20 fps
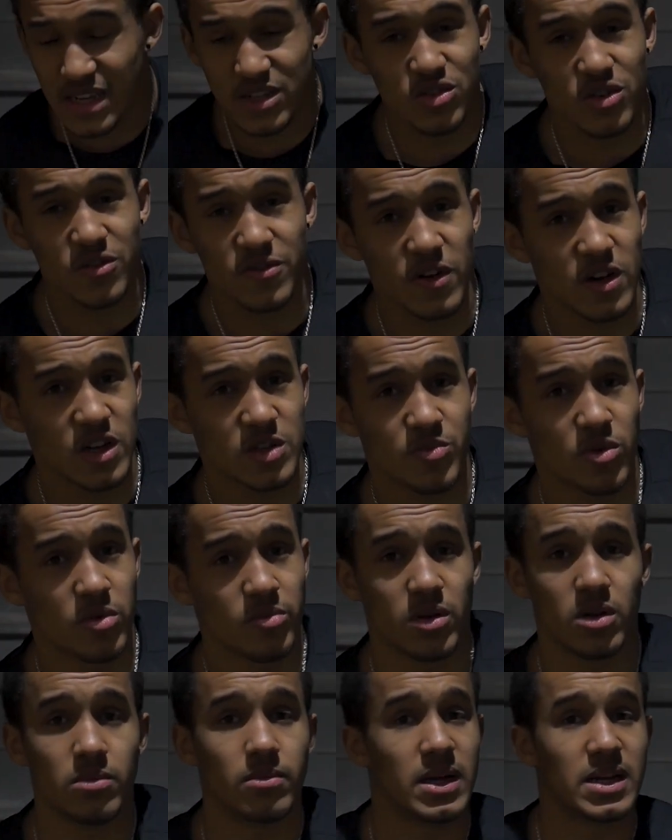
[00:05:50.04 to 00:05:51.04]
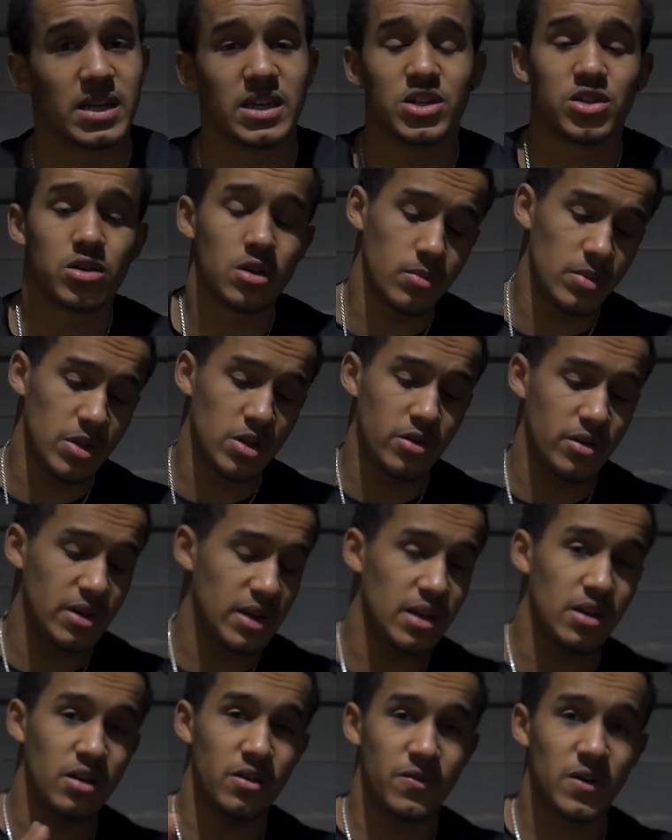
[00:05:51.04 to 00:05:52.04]
your first problem, man. He shouldn't be doing
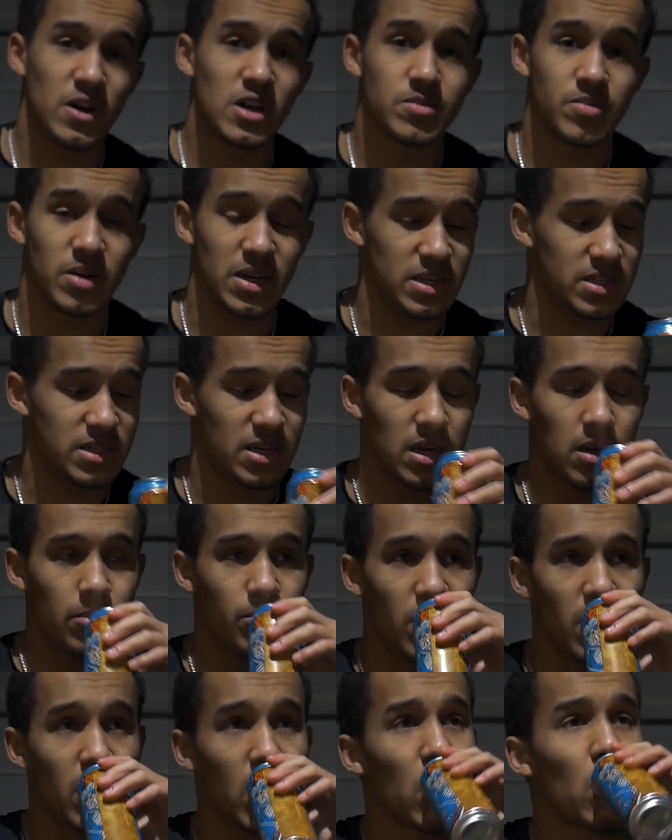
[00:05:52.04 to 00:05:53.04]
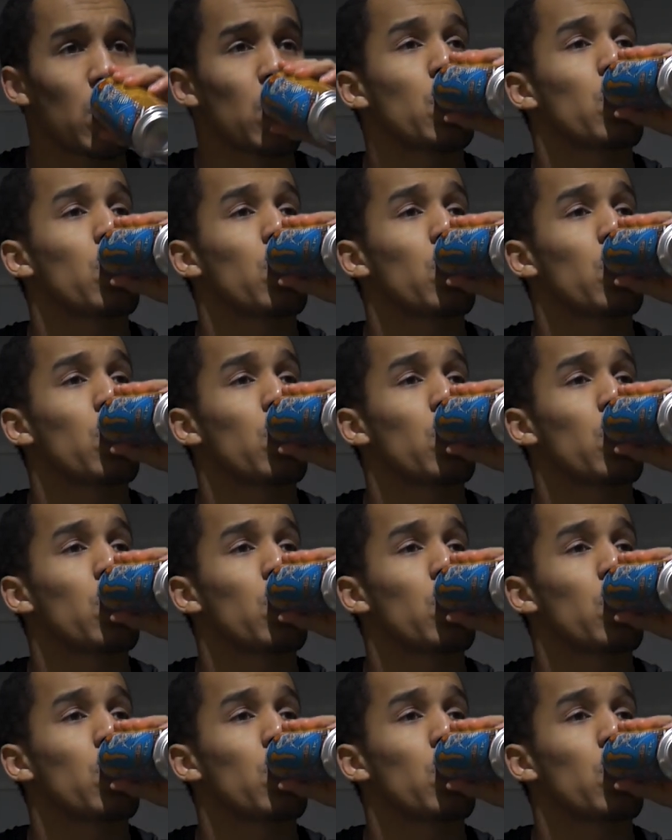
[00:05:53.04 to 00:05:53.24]
it in the first place, yeah? But